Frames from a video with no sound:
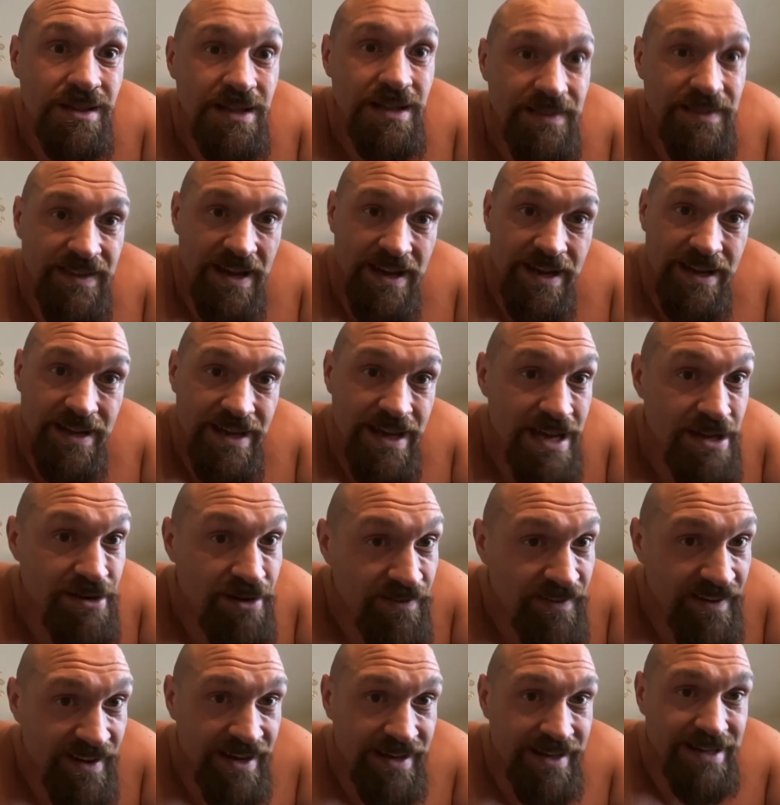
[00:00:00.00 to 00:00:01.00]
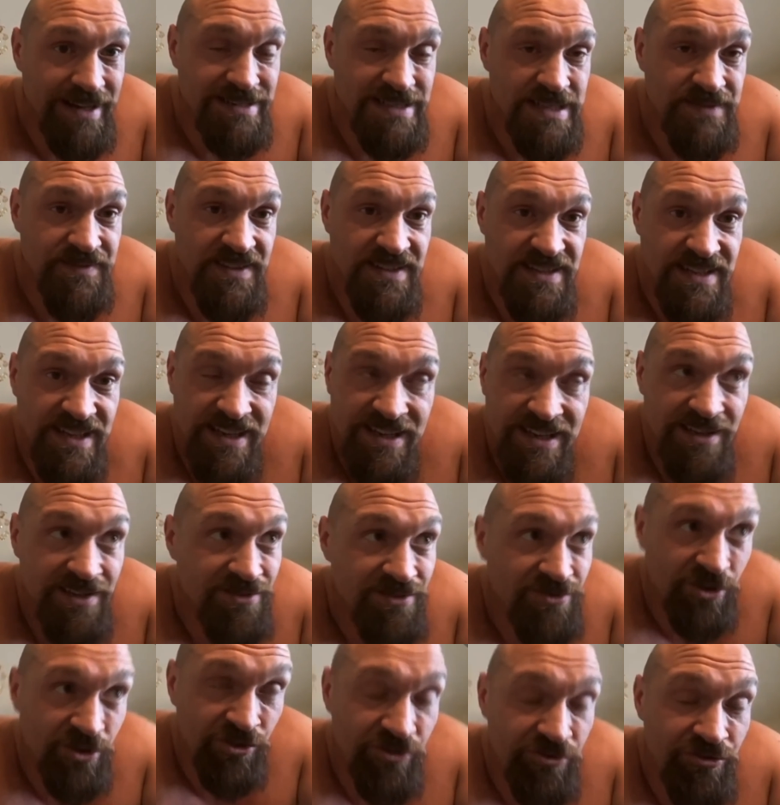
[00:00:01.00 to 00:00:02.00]
Then a year of inactivity
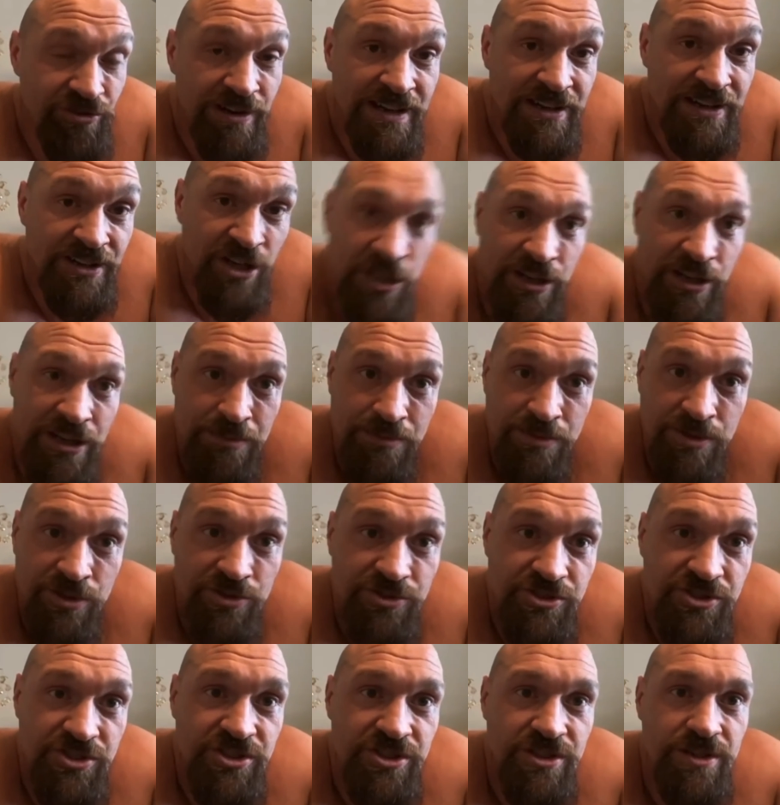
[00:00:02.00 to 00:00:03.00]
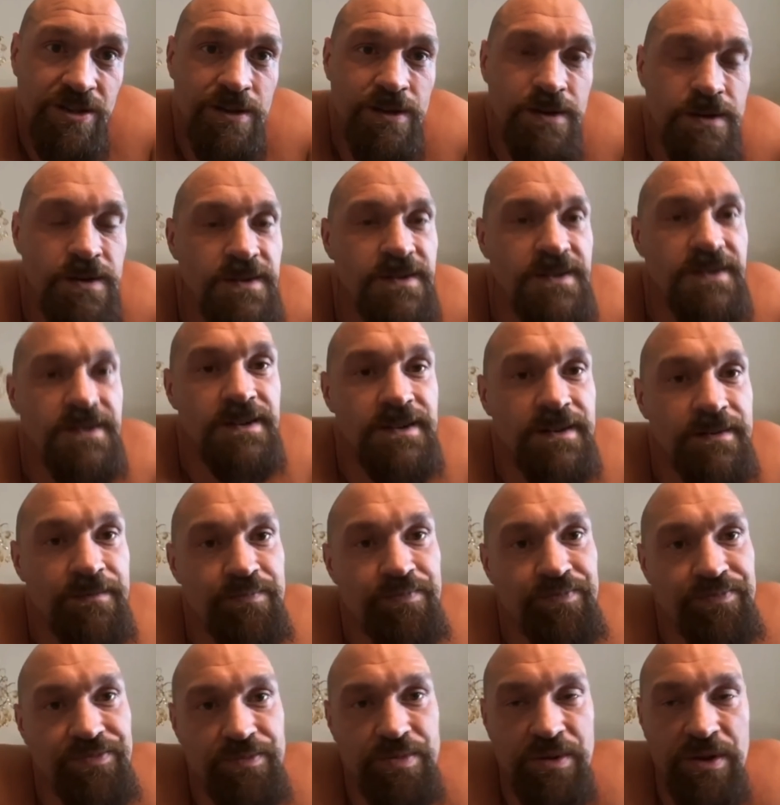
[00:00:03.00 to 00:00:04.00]
doesn't really do that much.
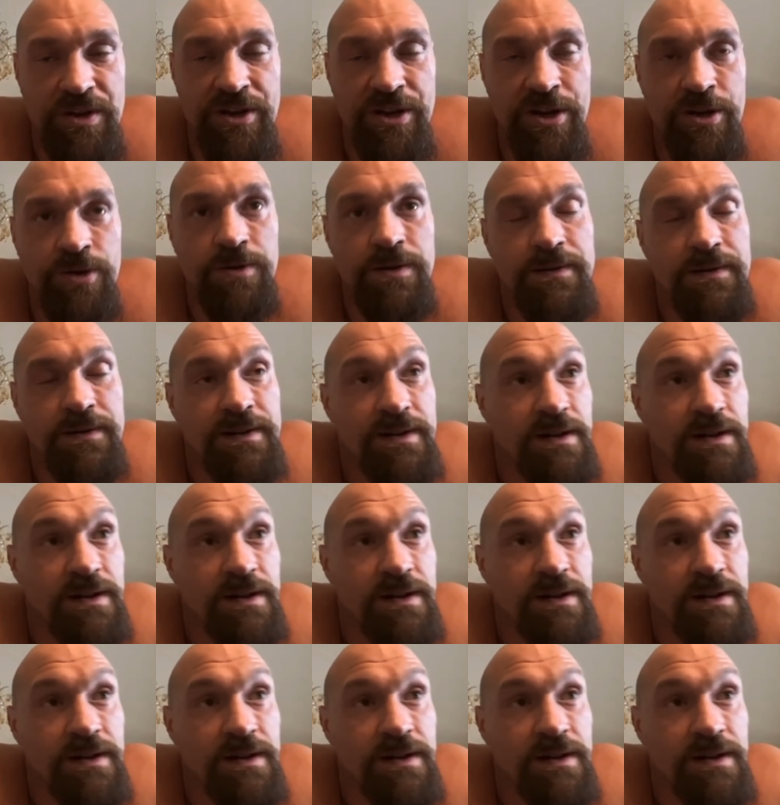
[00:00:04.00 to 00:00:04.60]
But, you know...